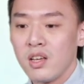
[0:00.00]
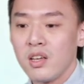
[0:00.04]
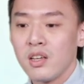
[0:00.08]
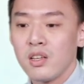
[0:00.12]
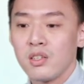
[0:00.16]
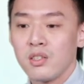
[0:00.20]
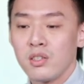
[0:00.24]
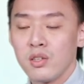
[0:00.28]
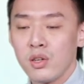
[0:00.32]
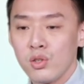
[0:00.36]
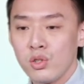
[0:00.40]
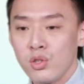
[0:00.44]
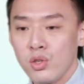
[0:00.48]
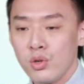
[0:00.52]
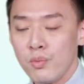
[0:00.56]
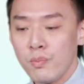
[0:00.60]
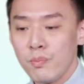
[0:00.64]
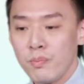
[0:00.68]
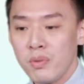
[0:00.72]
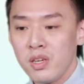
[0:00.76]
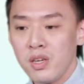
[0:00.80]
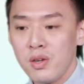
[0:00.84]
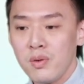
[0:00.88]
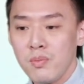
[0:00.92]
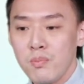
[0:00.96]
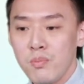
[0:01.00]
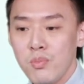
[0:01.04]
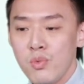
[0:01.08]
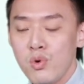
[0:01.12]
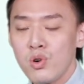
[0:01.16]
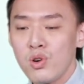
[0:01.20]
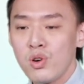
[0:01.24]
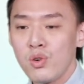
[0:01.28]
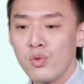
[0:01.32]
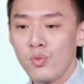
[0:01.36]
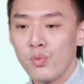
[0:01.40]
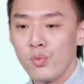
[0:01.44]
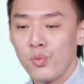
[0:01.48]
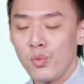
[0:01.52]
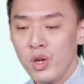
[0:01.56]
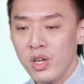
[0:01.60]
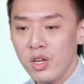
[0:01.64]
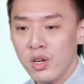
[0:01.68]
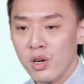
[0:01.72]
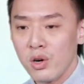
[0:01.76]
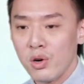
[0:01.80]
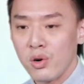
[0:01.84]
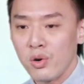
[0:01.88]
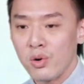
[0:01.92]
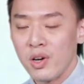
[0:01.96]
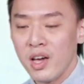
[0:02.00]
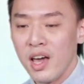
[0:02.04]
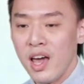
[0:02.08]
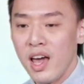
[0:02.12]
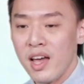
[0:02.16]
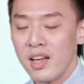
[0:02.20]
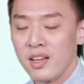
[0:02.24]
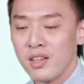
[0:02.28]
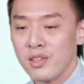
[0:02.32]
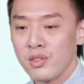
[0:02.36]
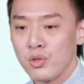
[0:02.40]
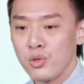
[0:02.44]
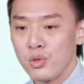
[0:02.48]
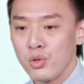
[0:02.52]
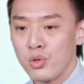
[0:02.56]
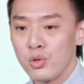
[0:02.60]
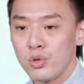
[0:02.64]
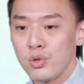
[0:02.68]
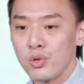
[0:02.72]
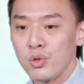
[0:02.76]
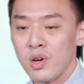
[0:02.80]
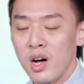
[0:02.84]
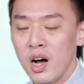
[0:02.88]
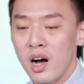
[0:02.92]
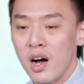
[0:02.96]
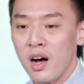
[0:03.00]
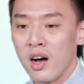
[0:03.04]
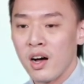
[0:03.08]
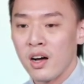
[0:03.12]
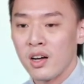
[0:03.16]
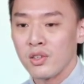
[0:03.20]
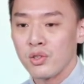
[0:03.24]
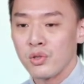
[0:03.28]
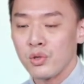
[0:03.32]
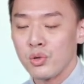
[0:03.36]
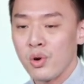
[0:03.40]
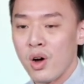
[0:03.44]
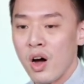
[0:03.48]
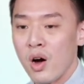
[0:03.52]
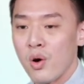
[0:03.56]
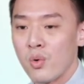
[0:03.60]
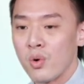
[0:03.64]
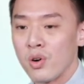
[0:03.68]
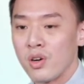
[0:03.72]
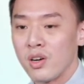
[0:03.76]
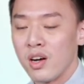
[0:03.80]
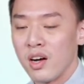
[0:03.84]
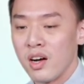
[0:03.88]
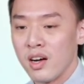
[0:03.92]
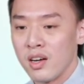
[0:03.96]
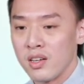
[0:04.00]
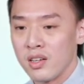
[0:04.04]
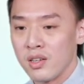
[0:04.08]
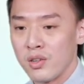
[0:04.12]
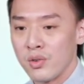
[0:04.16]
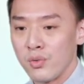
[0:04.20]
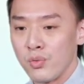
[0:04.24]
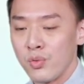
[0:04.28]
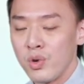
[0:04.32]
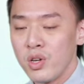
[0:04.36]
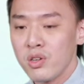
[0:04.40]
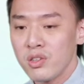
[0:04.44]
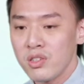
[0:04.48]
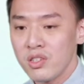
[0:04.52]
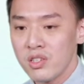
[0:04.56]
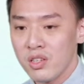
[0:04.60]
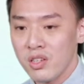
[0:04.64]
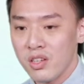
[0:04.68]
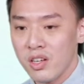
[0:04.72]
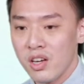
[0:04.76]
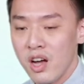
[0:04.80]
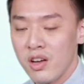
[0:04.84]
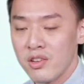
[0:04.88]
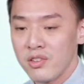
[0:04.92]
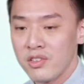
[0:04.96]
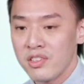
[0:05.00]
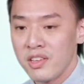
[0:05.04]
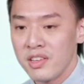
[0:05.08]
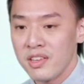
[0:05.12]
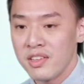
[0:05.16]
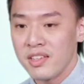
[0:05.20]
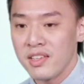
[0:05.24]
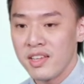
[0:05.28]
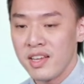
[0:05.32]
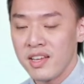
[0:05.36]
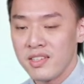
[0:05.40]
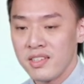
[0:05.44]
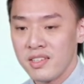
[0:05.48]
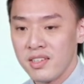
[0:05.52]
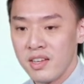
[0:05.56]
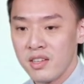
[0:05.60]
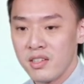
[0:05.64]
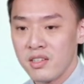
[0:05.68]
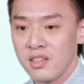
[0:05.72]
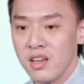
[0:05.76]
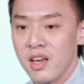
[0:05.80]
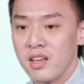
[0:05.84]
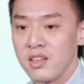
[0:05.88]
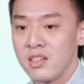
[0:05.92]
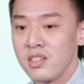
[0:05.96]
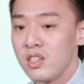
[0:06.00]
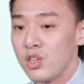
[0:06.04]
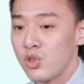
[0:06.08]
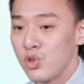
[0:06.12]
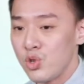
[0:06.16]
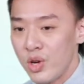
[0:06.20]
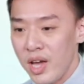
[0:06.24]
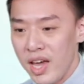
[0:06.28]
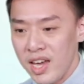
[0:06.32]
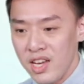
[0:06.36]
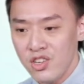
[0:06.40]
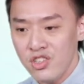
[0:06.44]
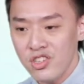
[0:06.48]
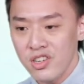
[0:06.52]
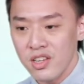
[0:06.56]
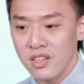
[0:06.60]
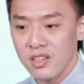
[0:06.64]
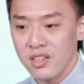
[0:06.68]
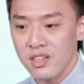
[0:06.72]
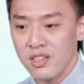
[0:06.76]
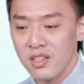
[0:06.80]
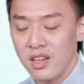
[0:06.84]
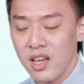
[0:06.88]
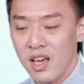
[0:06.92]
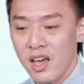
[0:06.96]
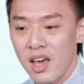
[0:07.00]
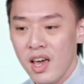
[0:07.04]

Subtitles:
So to be more real and to our real circumstances and situations,